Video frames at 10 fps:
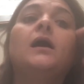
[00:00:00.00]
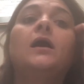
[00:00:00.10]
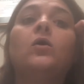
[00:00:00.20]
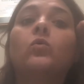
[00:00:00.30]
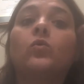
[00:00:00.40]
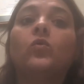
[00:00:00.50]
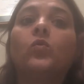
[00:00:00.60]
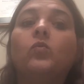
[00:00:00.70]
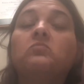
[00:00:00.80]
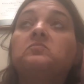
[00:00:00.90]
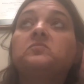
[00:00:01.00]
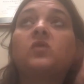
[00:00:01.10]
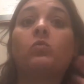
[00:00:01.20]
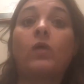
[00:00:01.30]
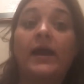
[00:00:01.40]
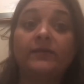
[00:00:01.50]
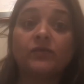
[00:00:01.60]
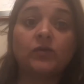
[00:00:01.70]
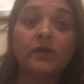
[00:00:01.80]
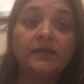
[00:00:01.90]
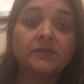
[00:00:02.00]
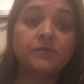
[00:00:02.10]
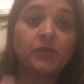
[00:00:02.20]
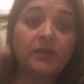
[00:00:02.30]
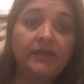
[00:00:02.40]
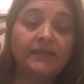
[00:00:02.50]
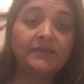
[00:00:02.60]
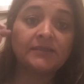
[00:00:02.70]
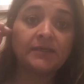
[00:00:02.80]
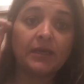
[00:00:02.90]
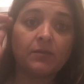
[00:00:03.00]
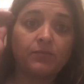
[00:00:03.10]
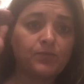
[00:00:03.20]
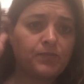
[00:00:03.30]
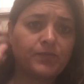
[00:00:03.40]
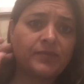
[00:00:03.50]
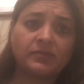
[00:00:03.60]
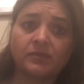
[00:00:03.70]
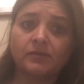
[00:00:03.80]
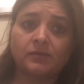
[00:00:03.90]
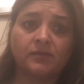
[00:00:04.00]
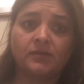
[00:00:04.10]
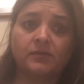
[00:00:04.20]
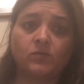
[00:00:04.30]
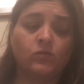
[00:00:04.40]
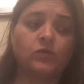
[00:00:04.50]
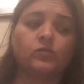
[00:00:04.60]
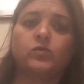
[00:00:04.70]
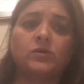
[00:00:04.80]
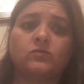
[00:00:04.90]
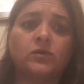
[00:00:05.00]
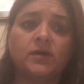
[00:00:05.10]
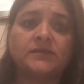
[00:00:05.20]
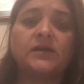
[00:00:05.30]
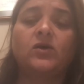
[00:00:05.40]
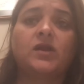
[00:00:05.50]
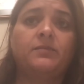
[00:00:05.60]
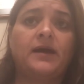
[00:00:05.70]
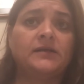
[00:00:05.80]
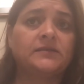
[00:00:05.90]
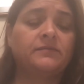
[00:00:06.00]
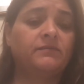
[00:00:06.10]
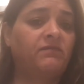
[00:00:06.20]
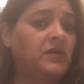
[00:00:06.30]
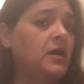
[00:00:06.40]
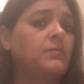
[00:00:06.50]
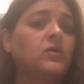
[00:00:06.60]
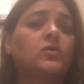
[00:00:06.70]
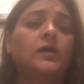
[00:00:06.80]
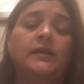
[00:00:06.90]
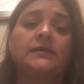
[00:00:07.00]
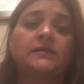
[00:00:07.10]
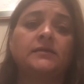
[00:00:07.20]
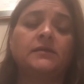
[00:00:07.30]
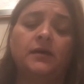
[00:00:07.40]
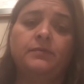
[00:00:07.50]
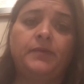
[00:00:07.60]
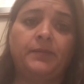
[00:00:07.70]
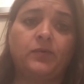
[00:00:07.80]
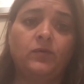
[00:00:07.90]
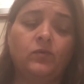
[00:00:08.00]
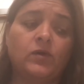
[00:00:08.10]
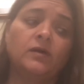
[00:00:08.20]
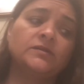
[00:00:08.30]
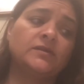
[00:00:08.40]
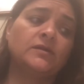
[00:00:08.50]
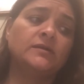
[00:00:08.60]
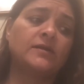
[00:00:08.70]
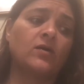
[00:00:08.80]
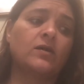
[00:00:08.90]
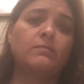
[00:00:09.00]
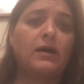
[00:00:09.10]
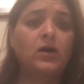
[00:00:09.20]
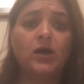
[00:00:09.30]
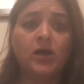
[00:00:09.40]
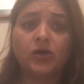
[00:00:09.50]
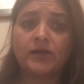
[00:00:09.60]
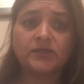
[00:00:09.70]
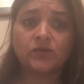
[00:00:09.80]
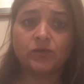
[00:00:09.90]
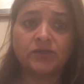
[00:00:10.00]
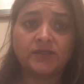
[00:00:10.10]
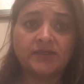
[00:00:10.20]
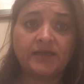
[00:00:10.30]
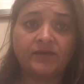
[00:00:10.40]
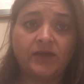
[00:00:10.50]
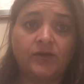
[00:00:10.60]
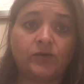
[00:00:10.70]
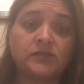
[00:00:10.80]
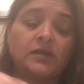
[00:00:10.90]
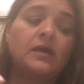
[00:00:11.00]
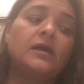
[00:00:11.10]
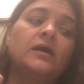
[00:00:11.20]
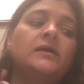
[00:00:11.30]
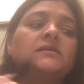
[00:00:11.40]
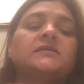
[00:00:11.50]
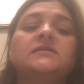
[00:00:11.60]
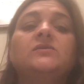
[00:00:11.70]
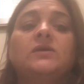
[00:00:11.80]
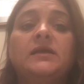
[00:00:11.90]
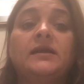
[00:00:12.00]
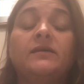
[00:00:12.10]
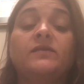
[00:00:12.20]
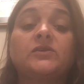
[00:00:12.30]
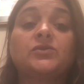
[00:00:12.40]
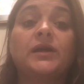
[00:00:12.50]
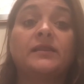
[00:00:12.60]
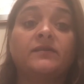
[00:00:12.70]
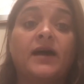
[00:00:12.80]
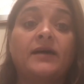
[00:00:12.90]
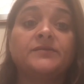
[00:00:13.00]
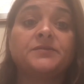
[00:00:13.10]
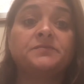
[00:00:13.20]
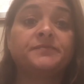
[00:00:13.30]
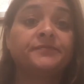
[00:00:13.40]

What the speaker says: The wife's credit's pretty decent, but we're not talking about some phenomenal credit, people. We're also not talking about credit scores in the 700s. Still getting a fixed rate in the 5s.